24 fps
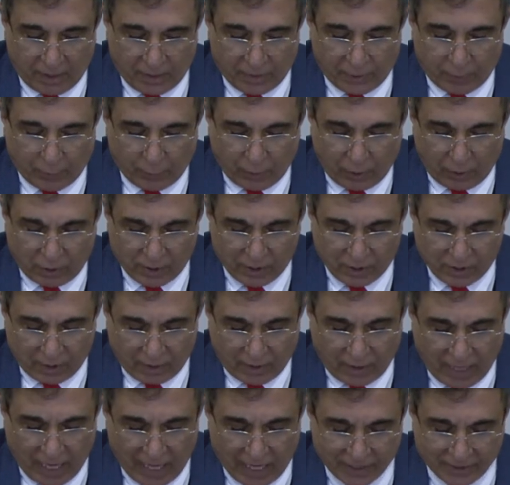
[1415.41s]
The war
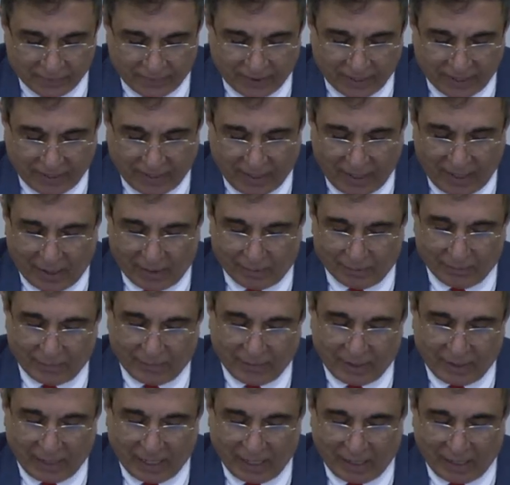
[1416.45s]
has become